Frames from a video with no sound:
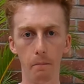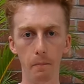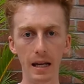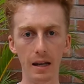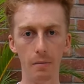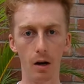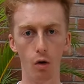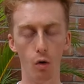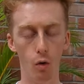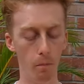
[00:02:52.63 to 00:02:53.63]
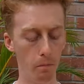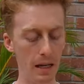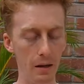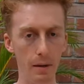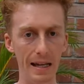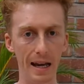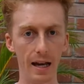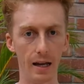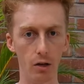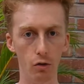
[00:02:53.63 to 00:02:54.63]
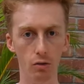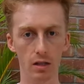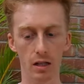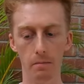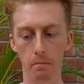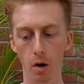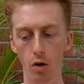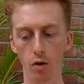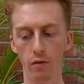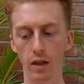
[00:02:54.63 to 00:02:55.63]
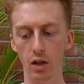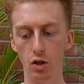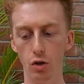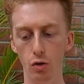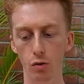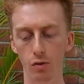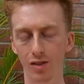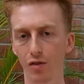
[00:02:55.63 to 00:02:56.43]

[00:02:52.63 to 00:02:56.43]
PIVA or PEBA used in both of these shoes